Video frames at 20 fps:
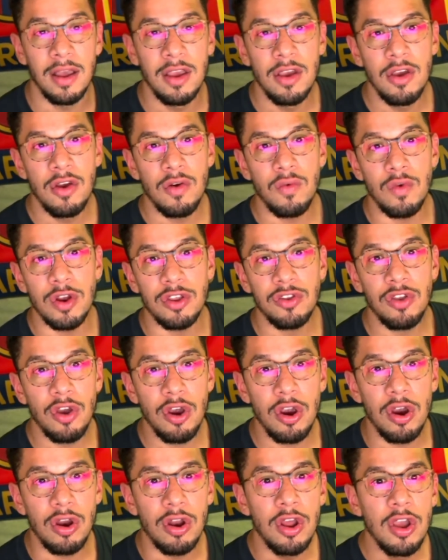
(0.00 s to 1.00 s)

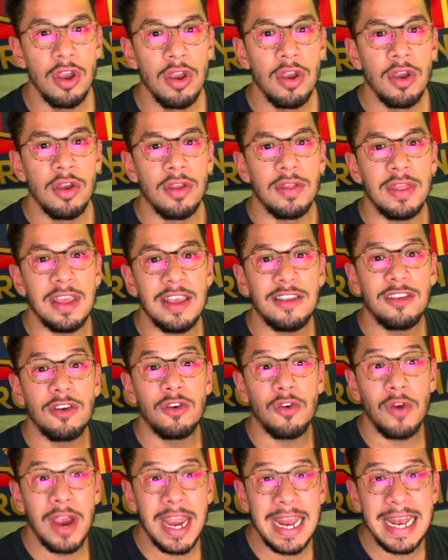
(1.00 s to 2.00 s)
return. This
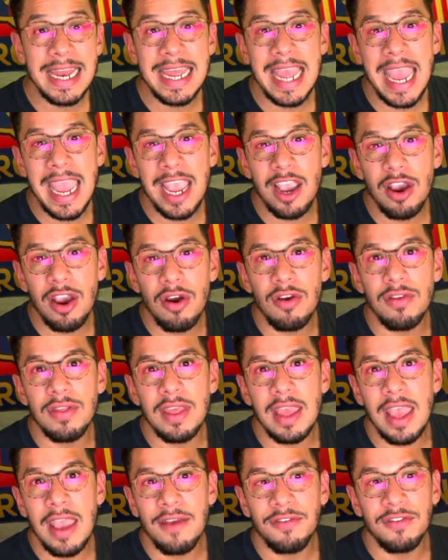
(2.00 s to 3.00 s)
greatly angered the
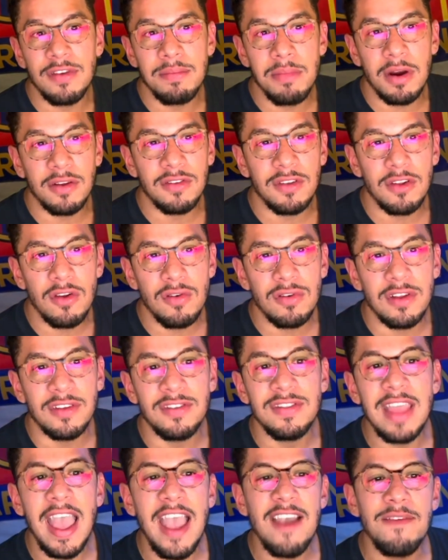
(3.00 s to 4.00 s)
FC Barcelona
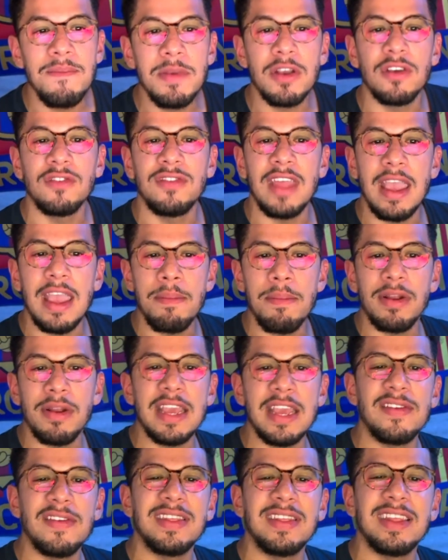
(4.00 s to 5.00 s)
staff because they
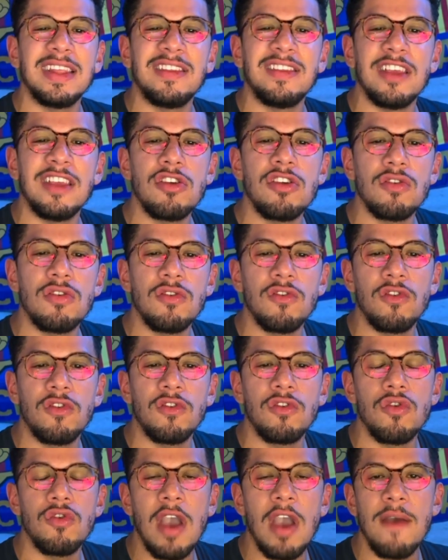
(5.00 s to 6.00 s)
believe that the decision
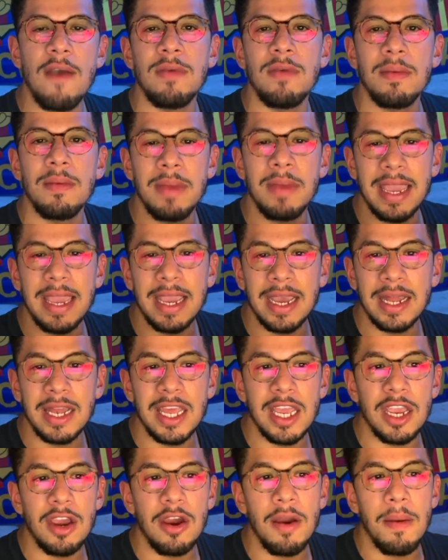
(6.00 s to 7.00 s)
should have been made
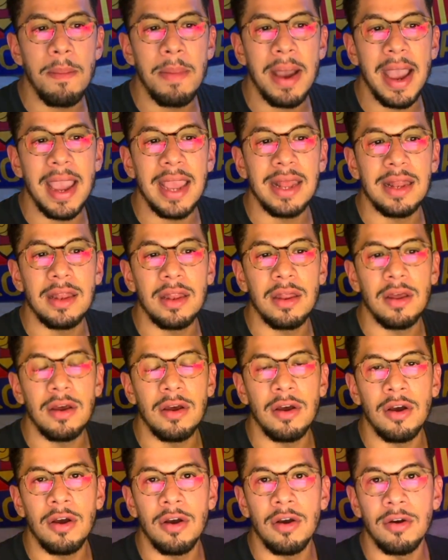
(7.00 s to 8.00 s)
clear by
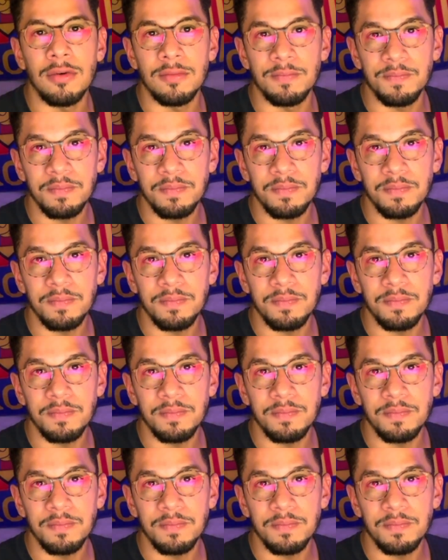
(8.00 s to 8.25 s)
the